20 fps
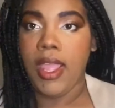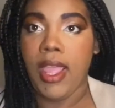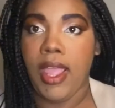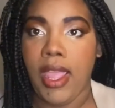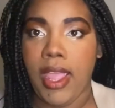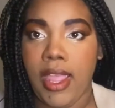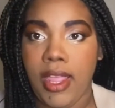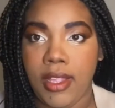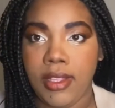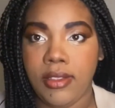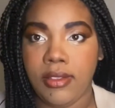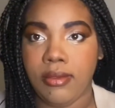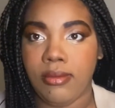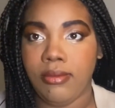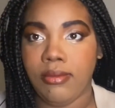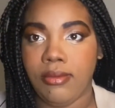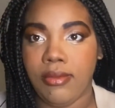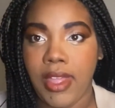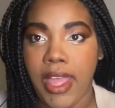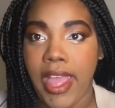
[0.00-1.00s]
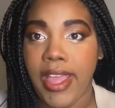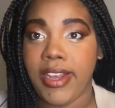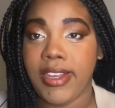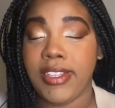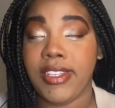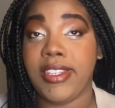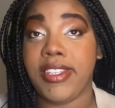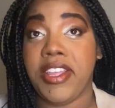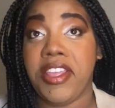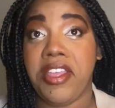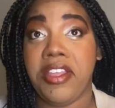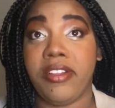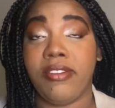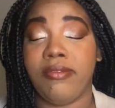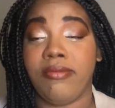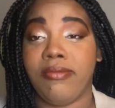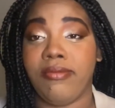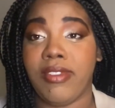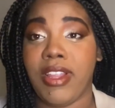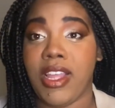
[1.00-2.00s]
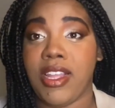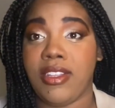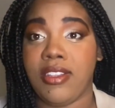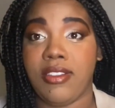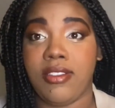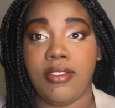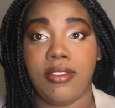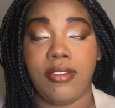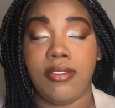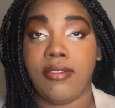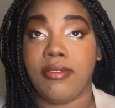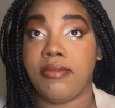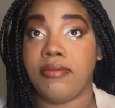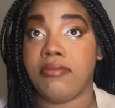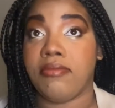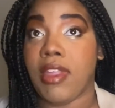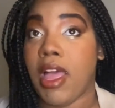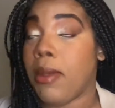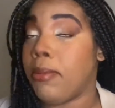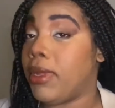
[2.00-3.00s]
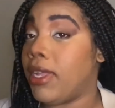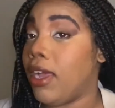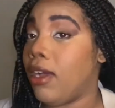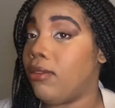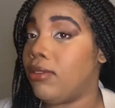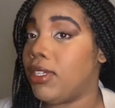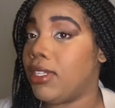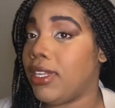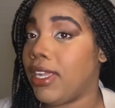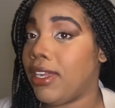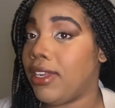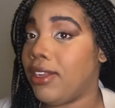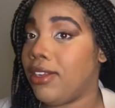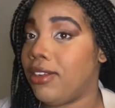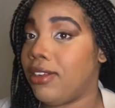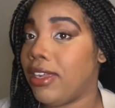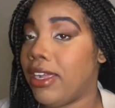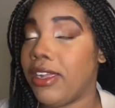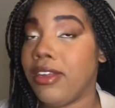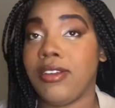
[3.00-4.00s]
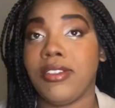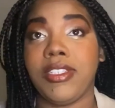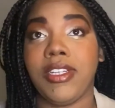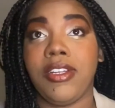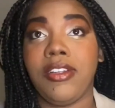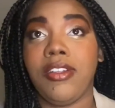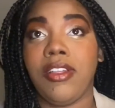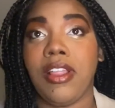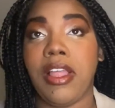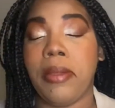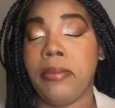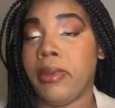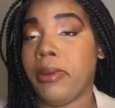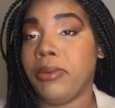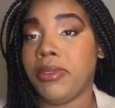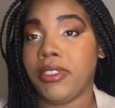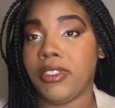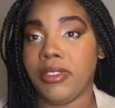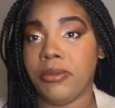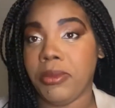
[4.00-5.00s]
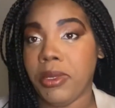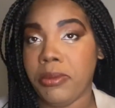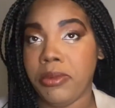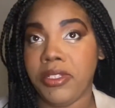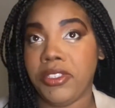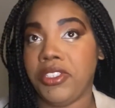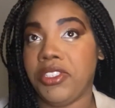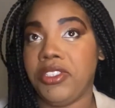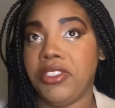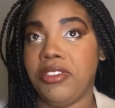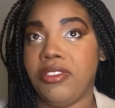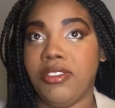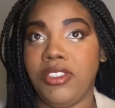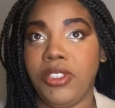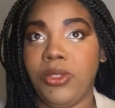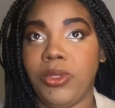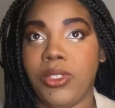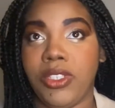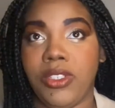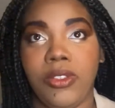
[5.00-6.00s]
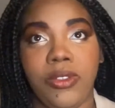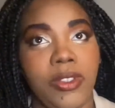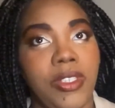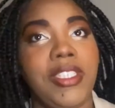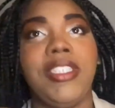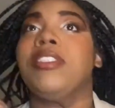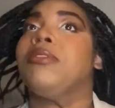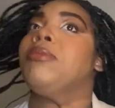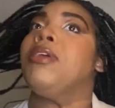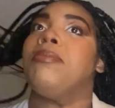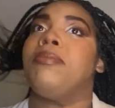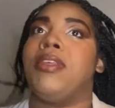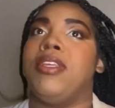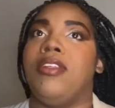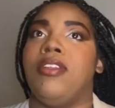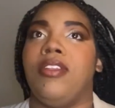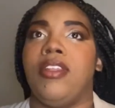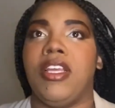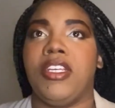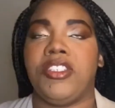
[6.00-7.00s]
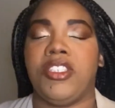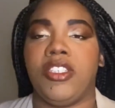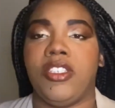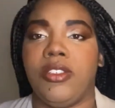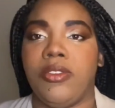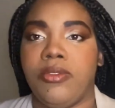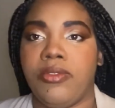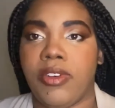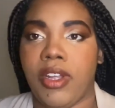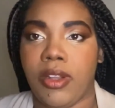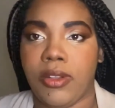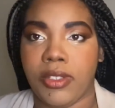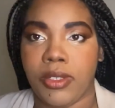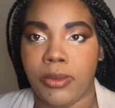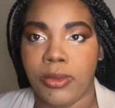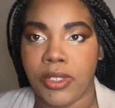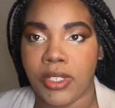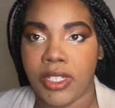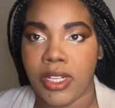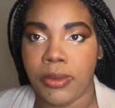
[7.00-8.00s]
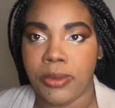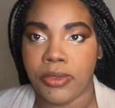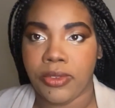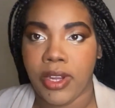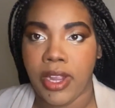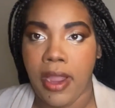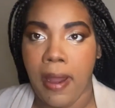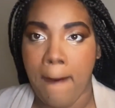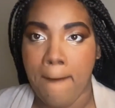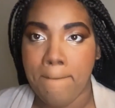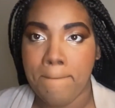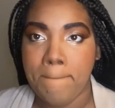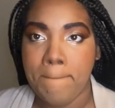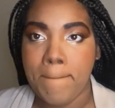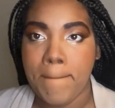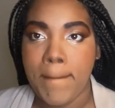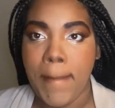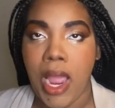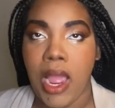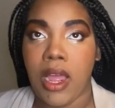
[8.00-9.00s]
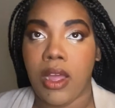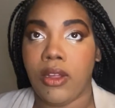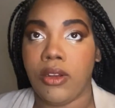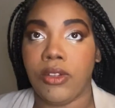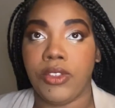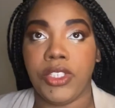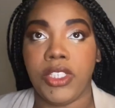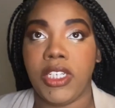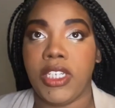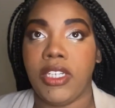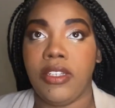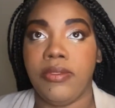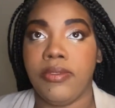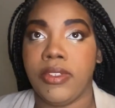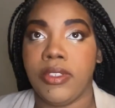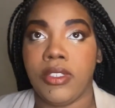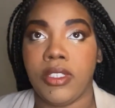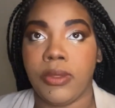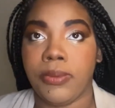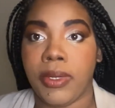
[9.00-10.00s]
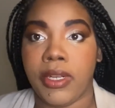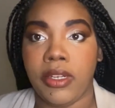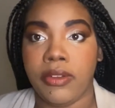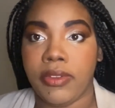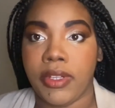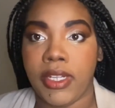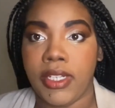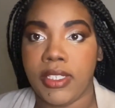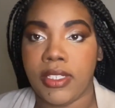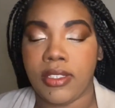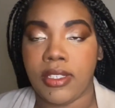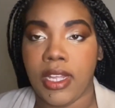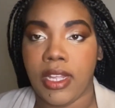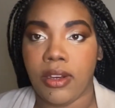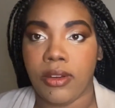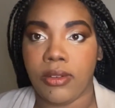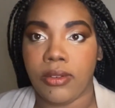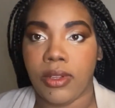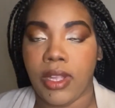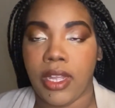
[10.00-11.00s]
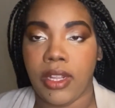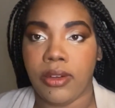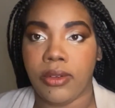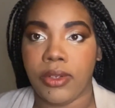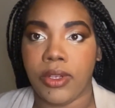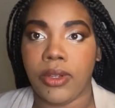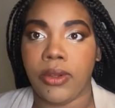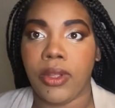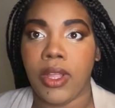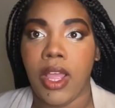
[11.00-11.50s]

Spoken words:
And that is it. I mean, I don't look like her. I ain't gonna tell you no lie. Maybe she's used to doing this. Maybe I should have followed some more steps, right? I don't know. She didn't even spray her face. I don't know.